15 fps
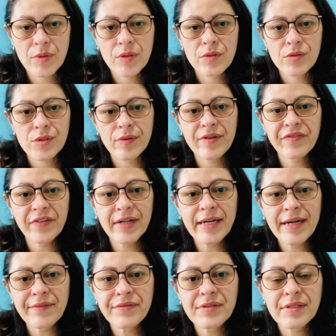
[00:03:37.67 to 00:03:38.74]
So if I
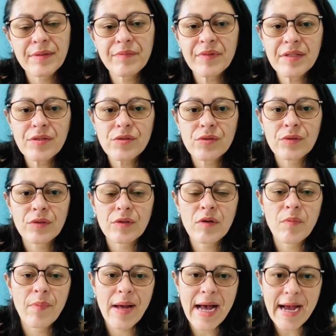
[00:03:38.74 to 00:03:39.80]
have something to
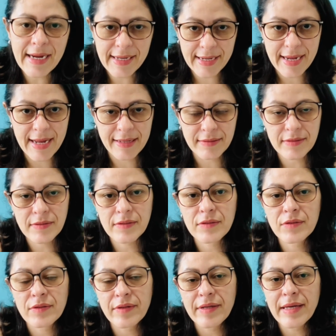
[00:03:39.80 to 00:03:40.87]
look back at,
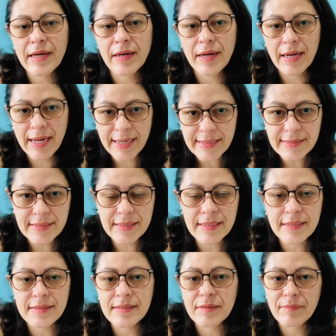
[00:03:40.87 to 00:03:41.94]
the
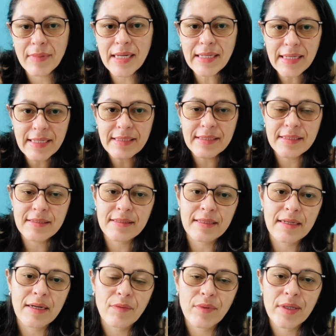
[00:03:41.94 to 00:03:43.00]
ideas, the main ideas that
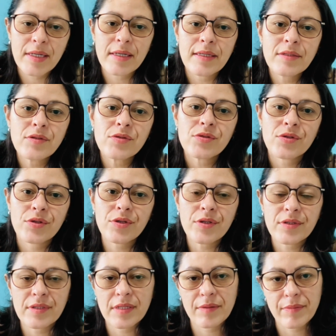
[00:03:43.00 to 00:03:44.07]
I want to
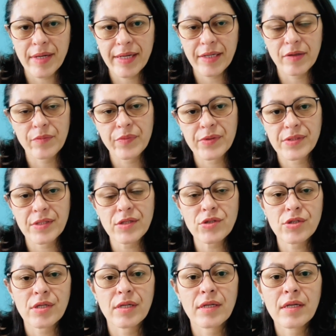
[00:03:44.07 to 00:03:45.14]
insert in my
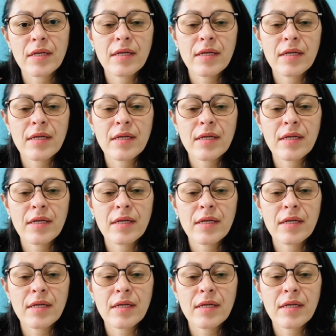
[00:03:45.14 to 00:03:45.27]
composition,